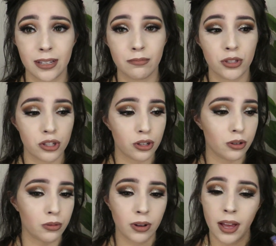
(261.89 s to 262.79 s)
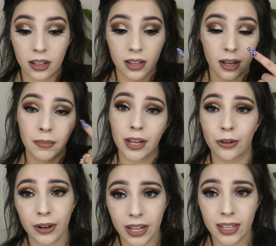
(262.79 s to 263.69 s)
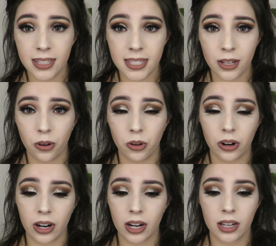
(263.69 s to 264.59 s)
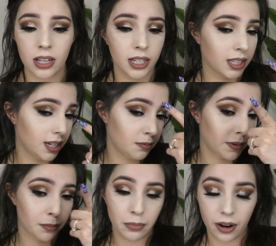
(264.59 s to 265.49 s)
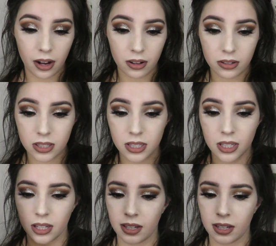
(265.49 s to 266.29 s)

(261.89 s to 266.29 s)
them to cut my crease or clean up my brows.